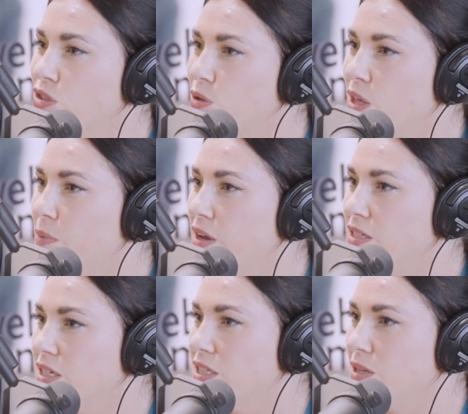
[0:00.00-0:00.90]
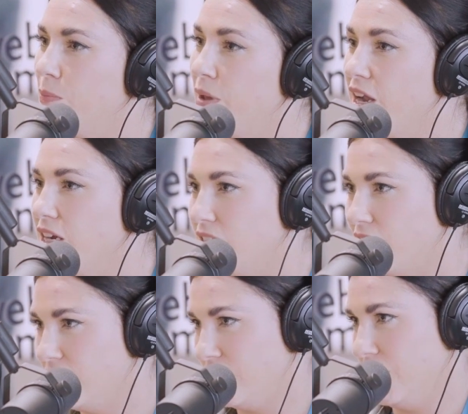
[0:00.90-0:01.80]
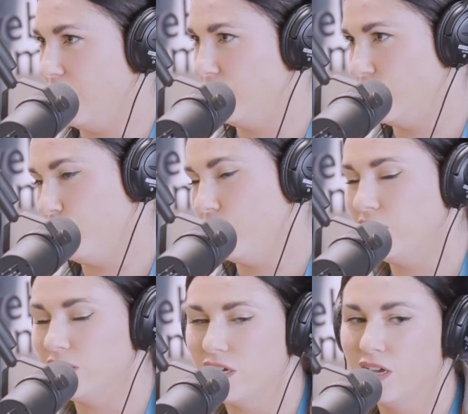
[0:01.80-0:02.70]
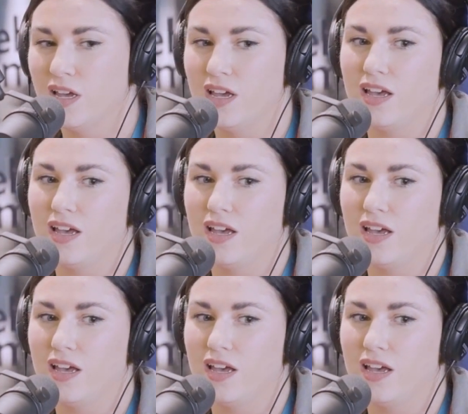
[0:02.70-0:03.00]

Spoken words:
so they buy tickets in pairs at a discounted price. Yep.